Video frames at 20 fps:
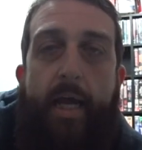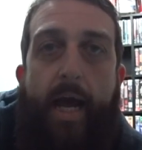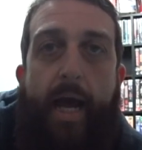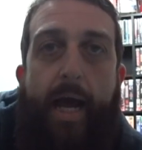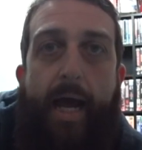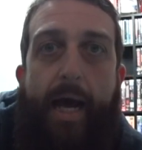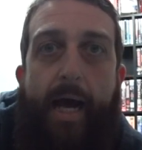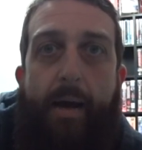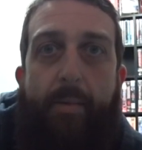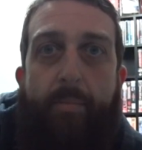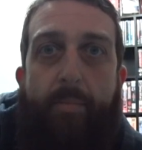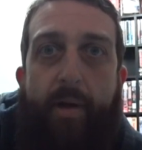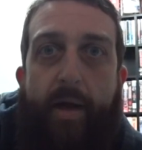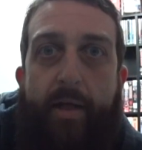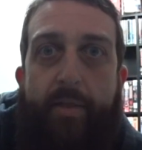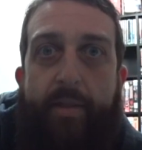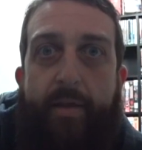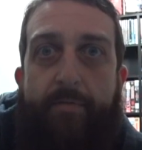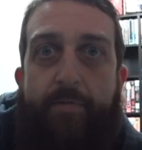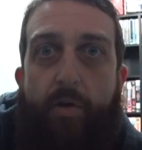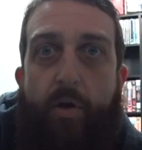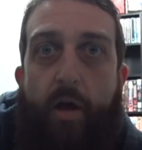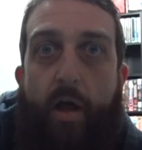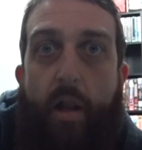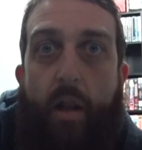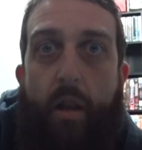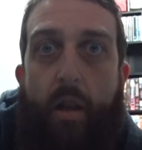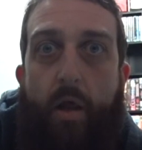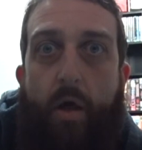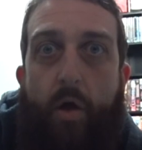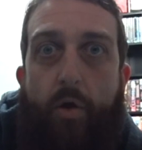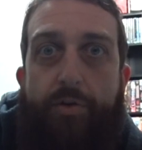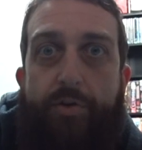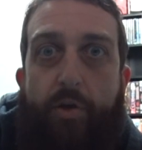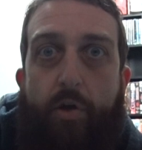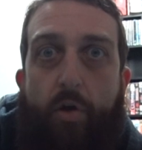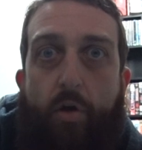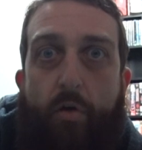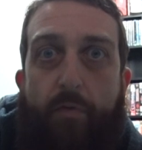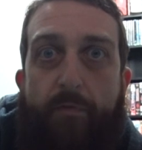Um, and they've got a lot
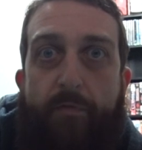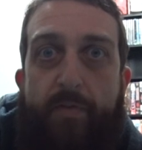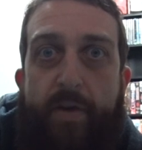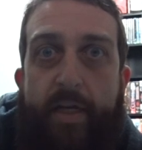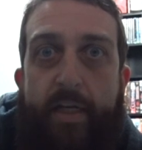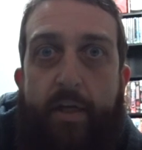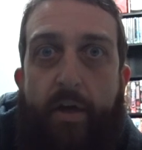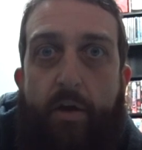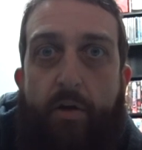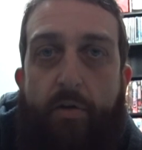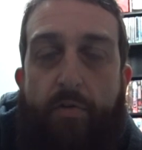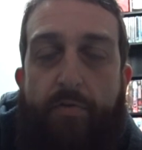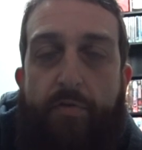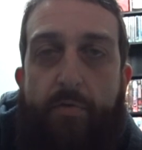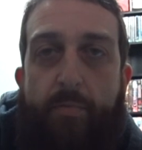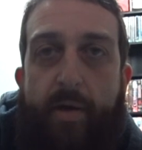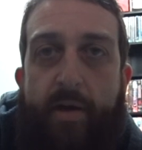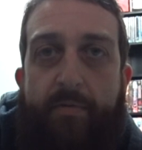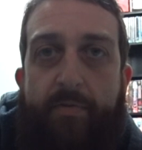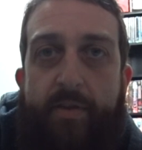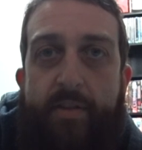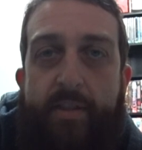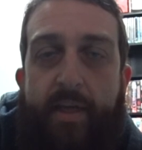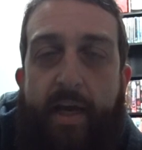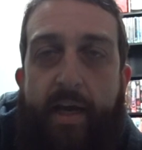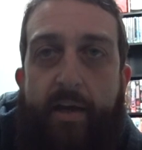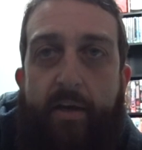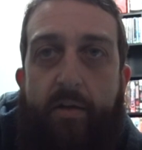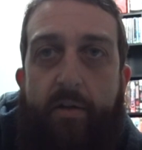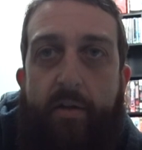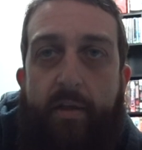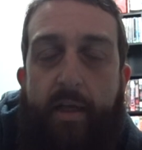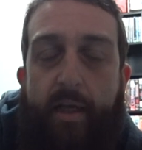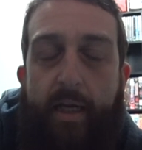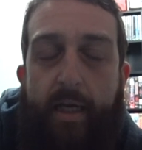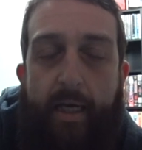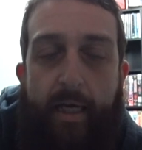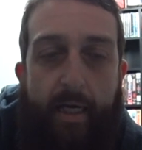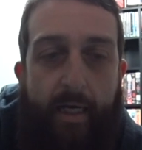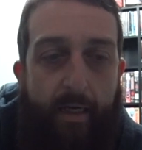of videos for me for sale.
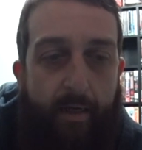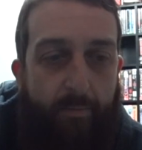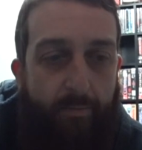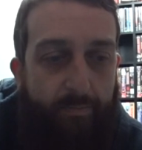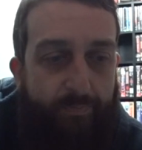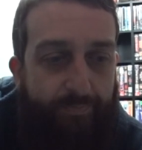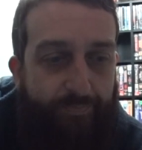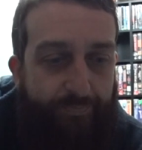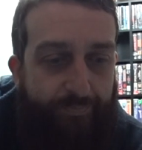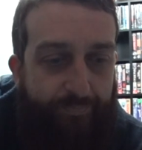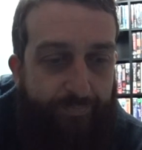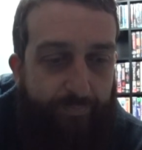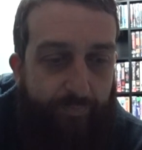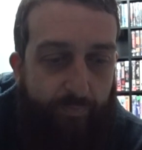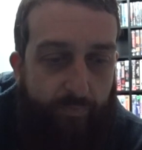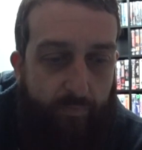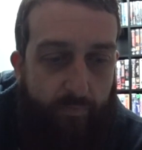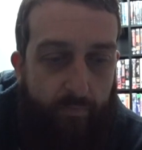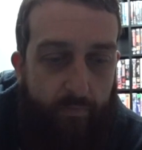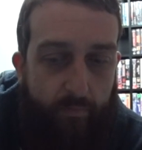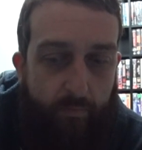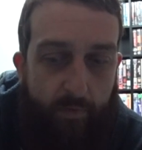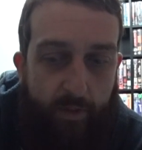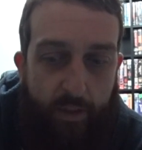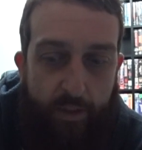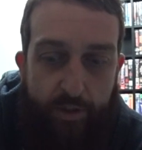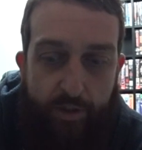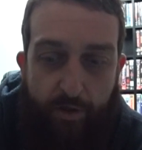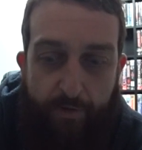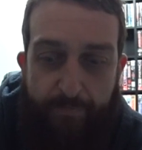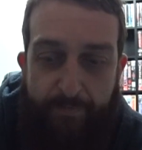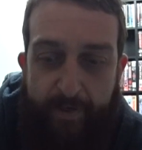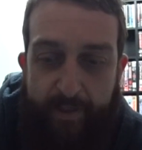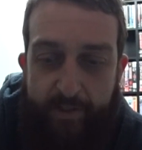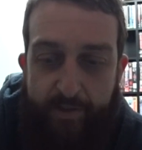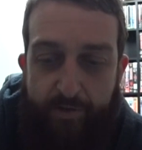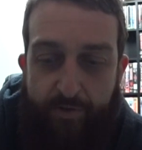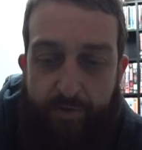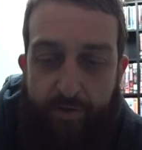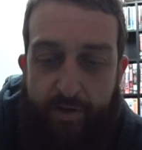Um, so
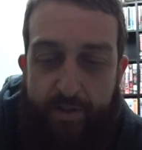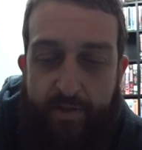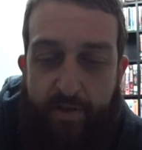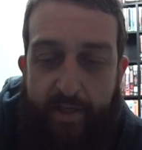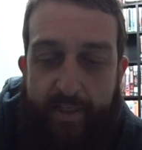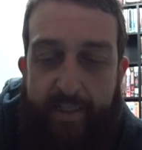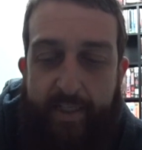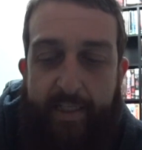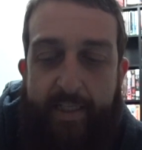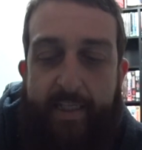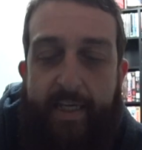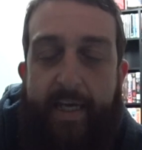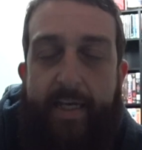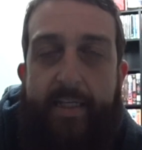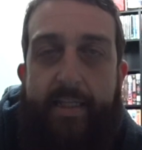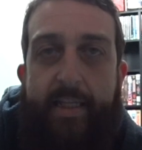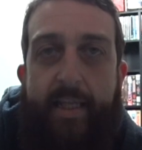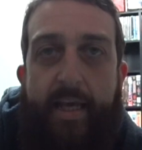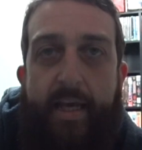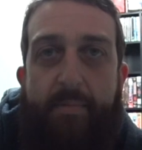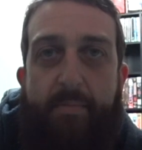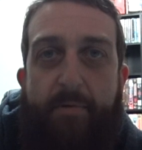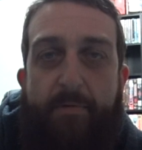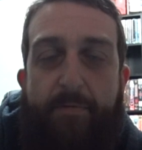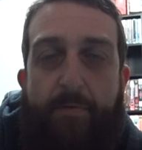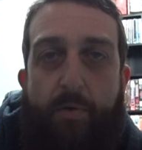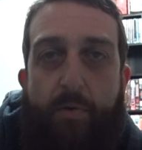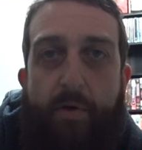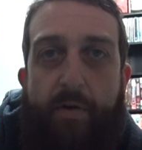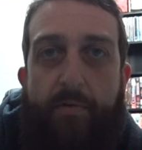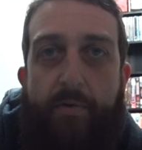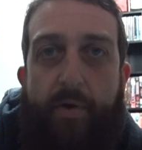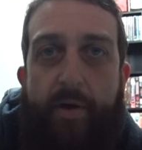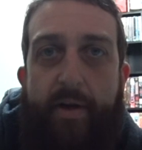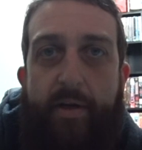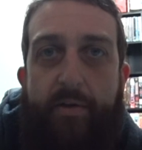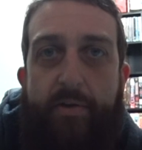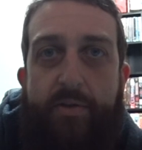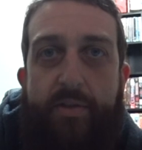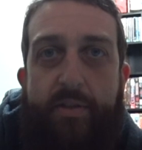fingers crossed I can get there before everyone
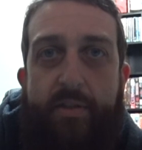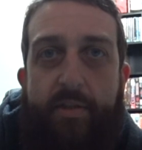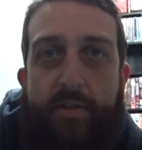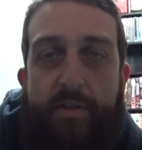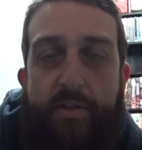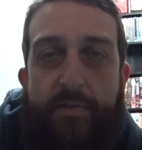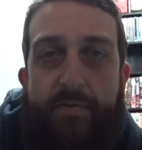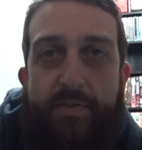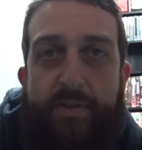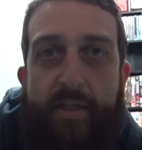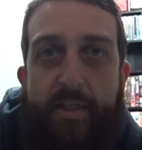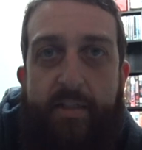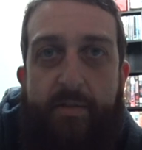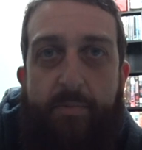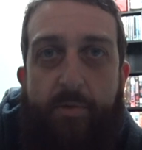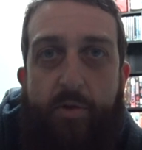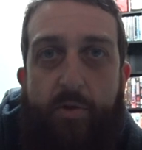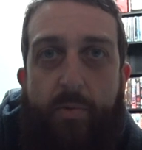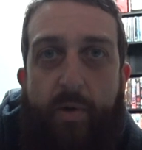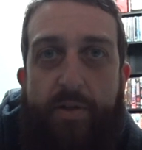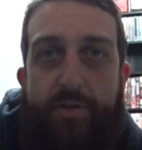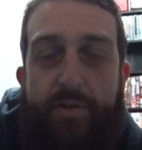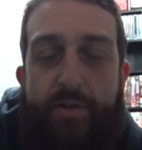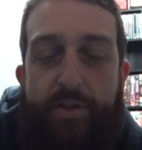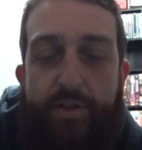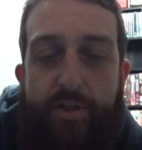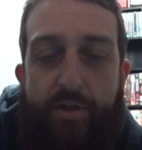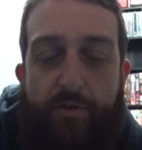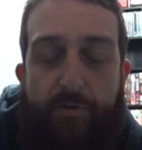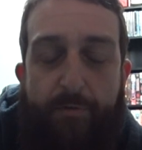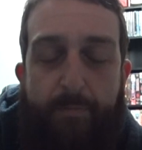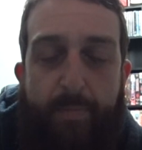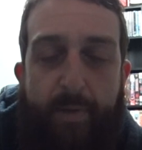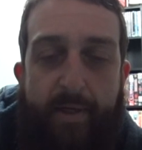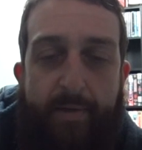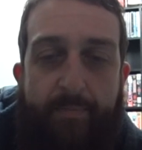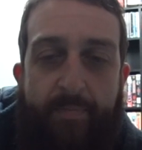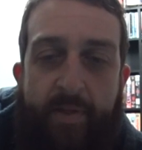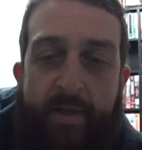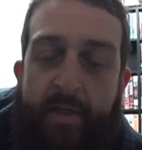else because I've seen some good ones on the shelf.
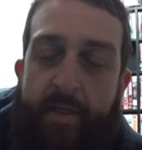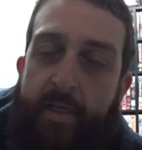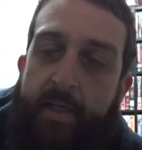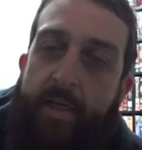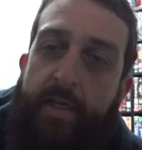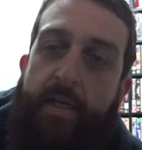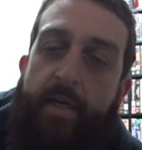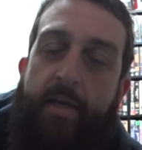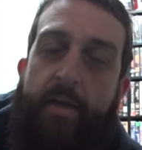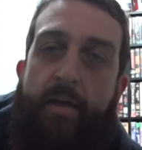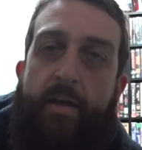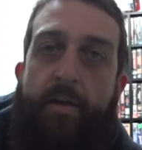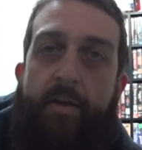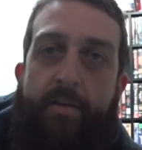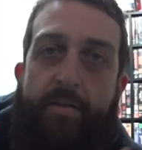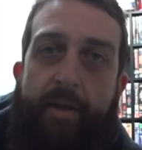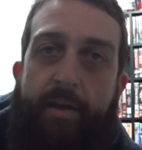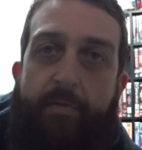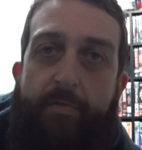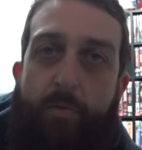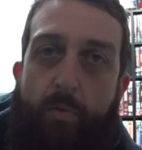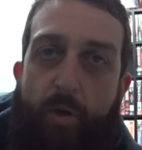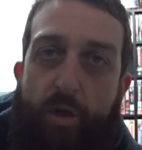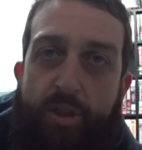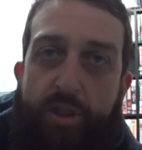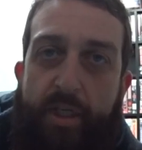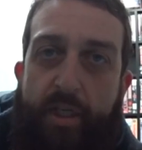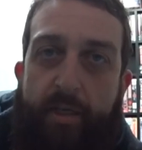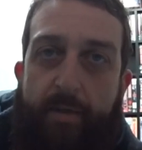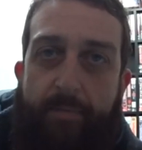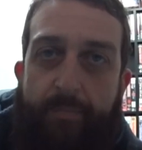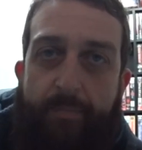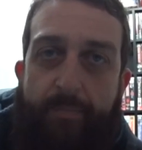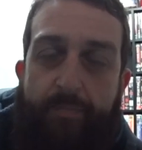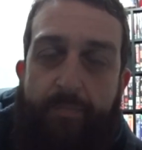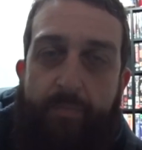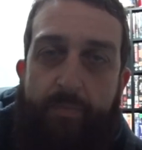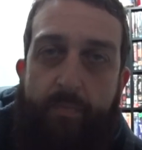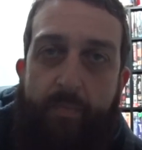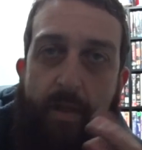But Thanks for watching.
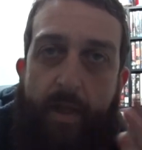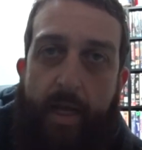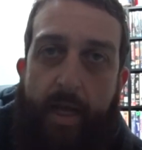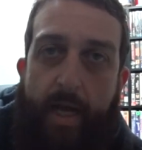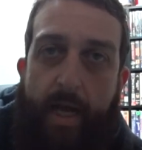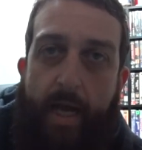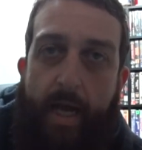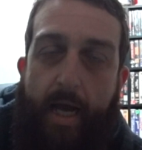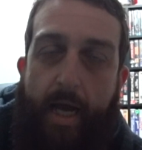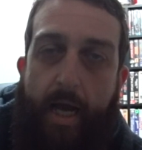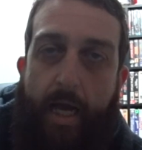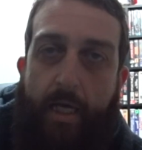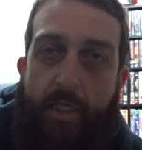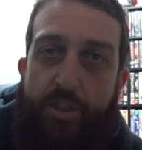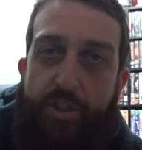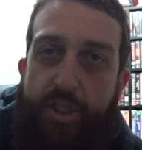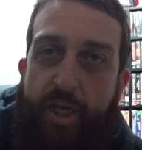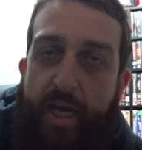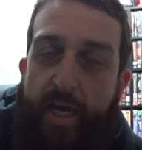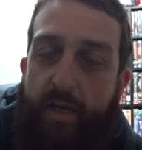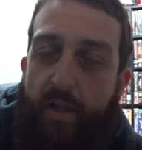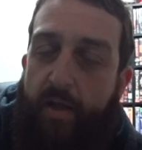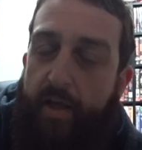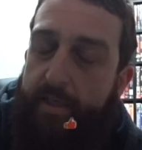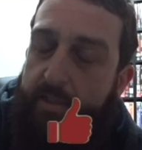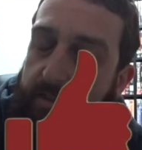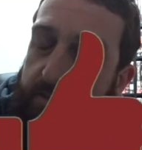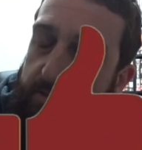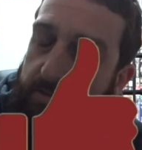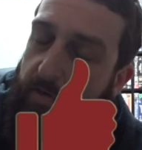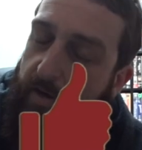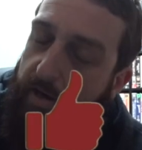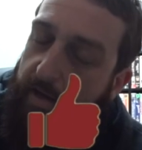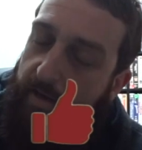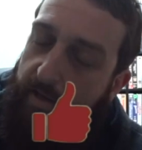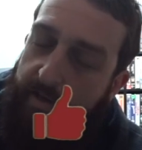Uh, share, like, subscribe.